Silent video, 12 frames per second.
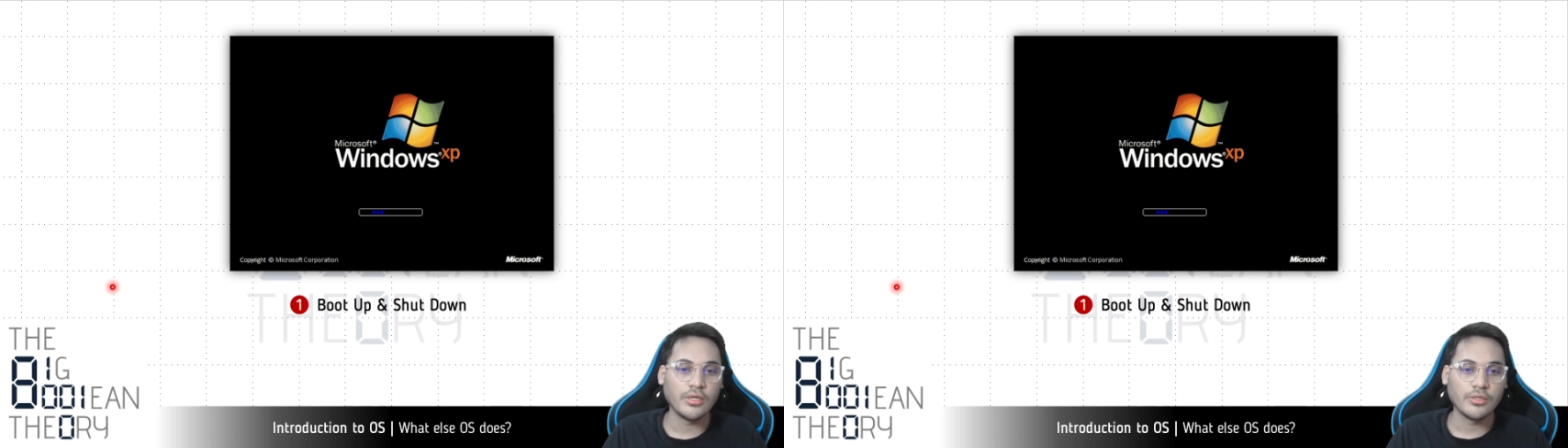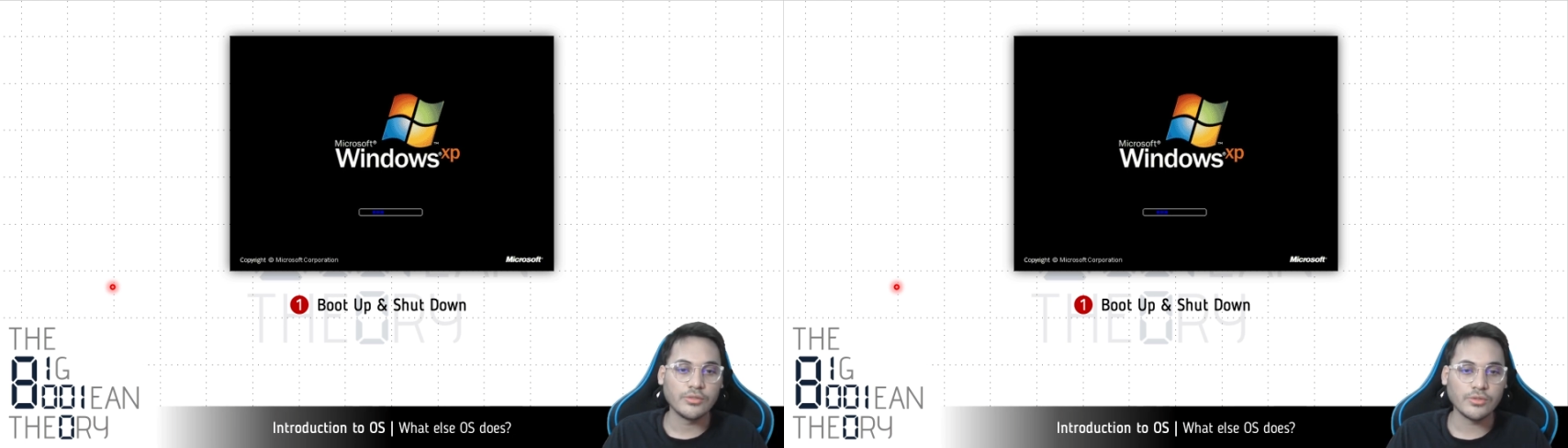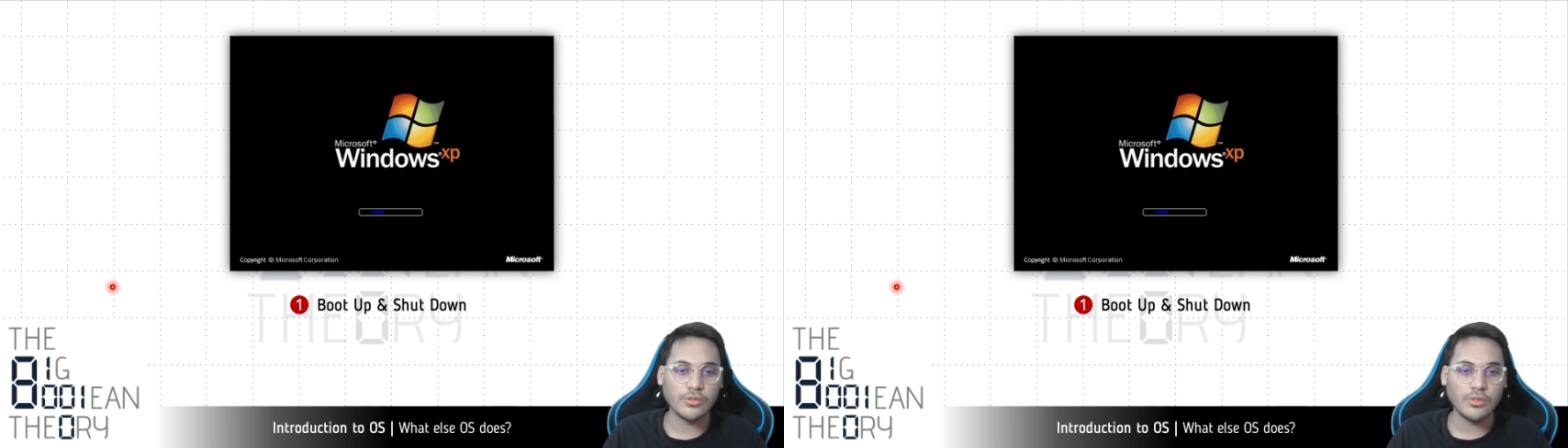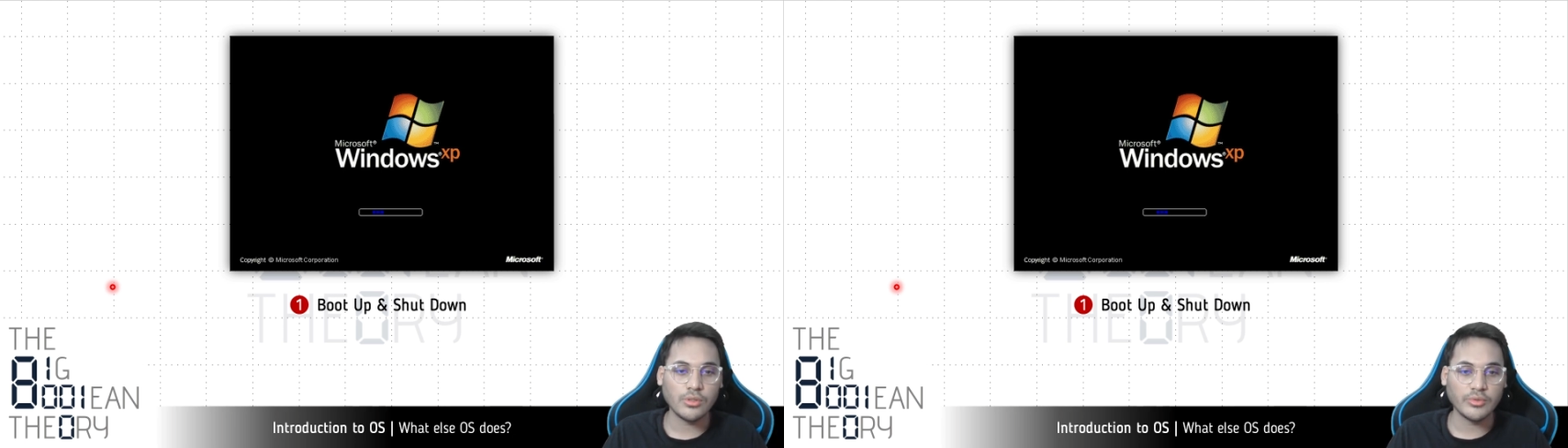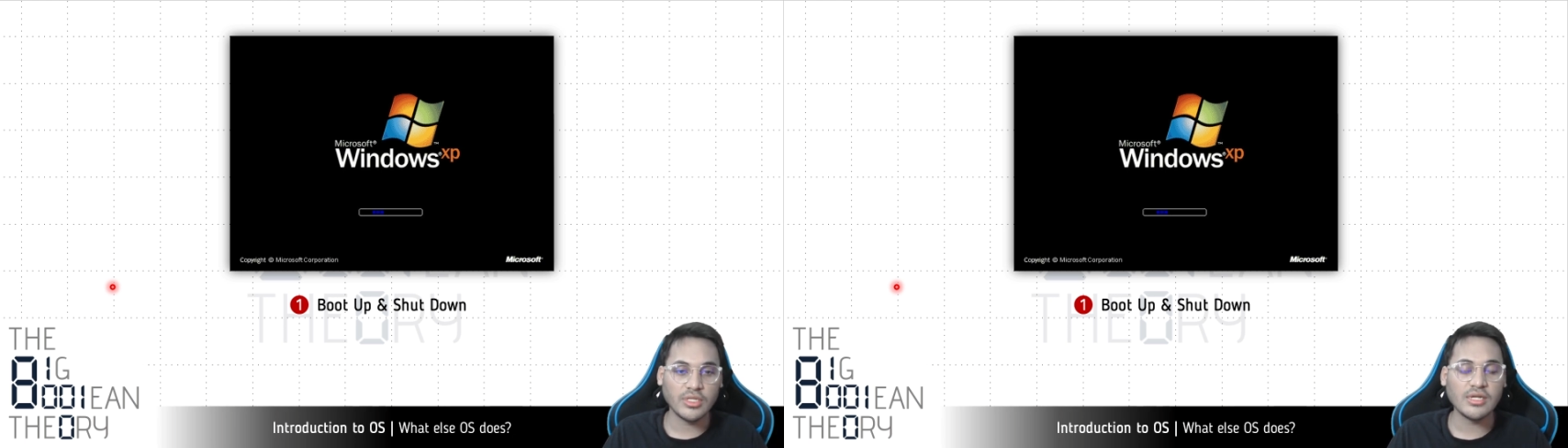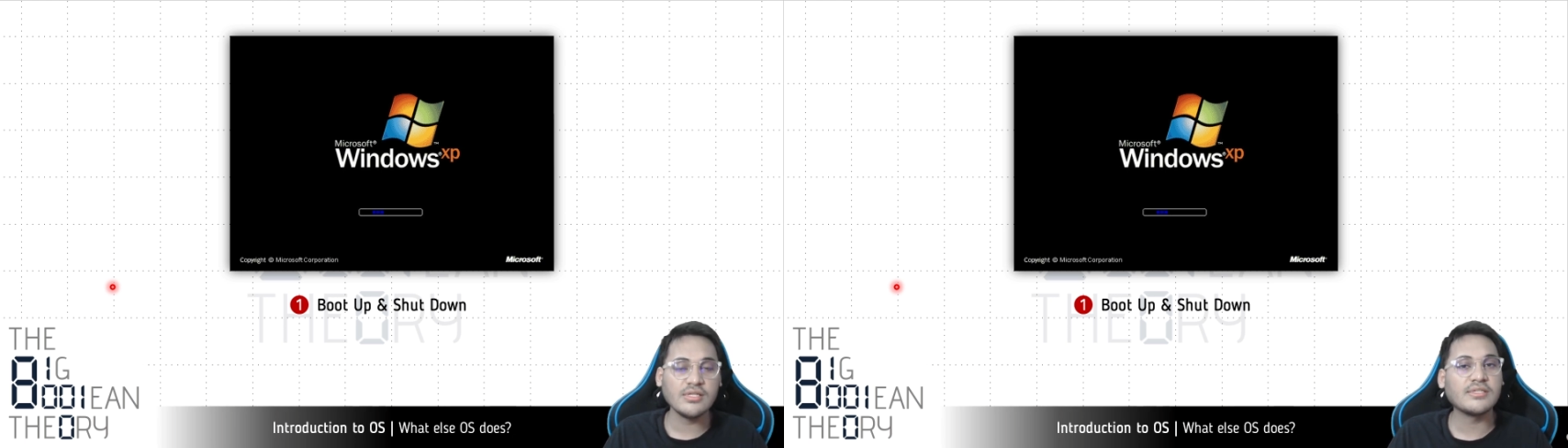So
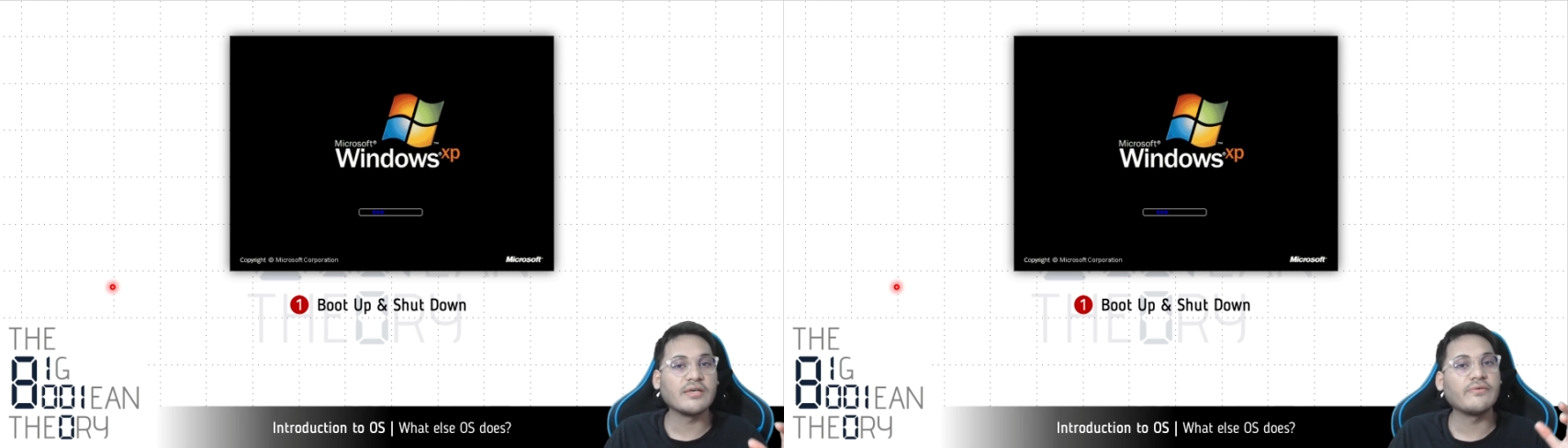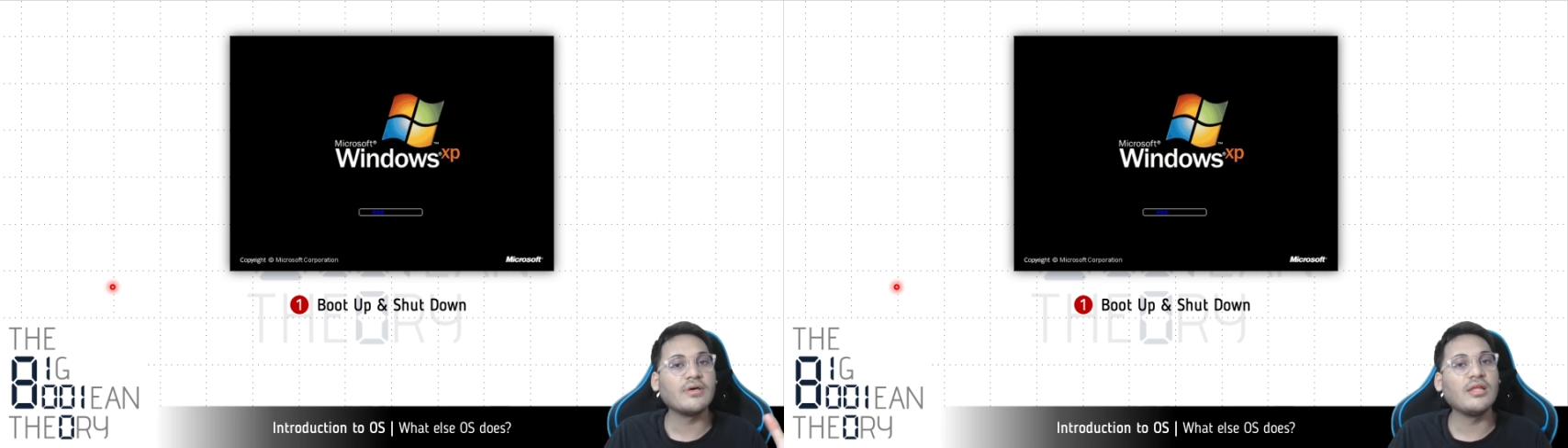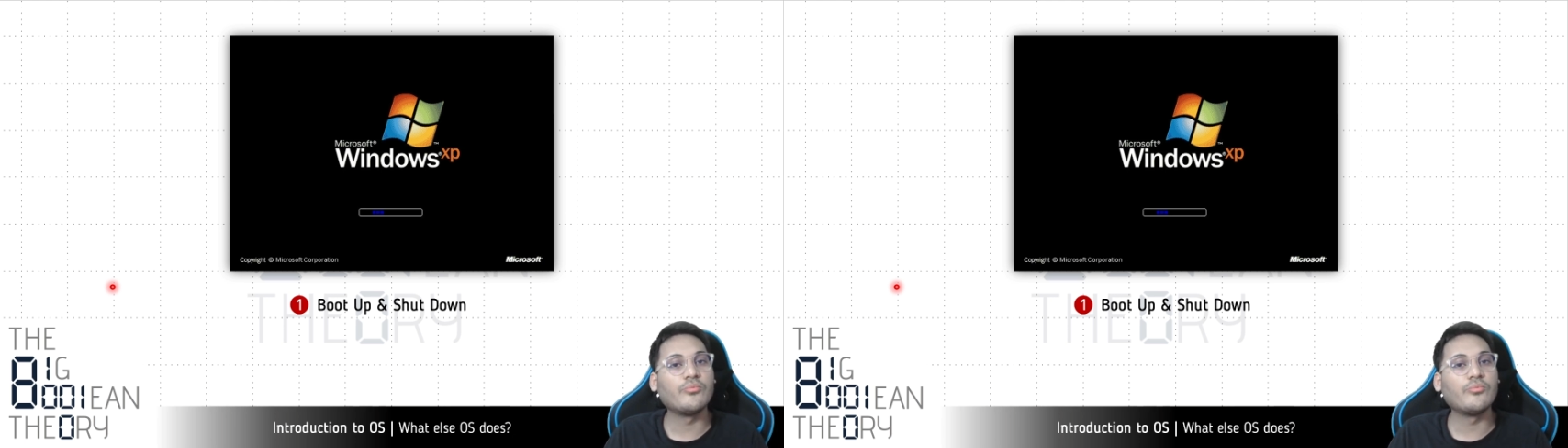there are several